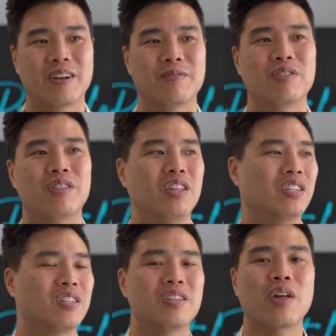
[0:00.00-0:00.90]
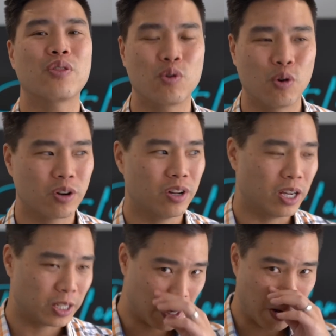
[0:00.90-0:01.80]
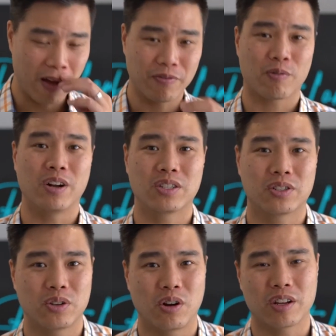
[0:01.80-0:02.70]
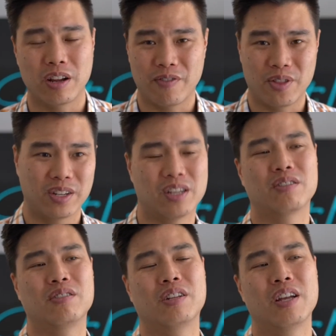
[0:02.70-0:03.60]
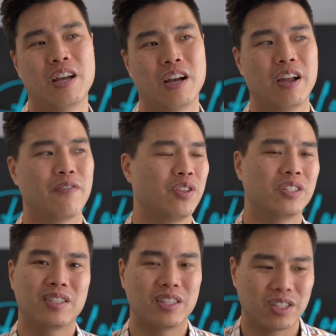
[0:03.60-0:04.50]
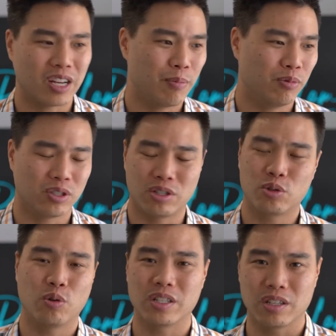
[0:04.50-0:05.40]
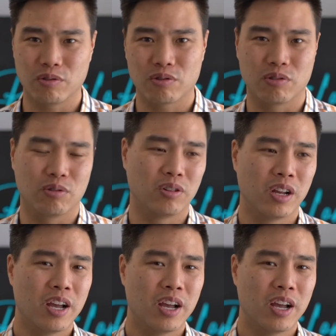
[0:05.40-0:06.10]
there's nothing organized. They don't have the right stock. Everything's in the shambles. The store doesn't look good.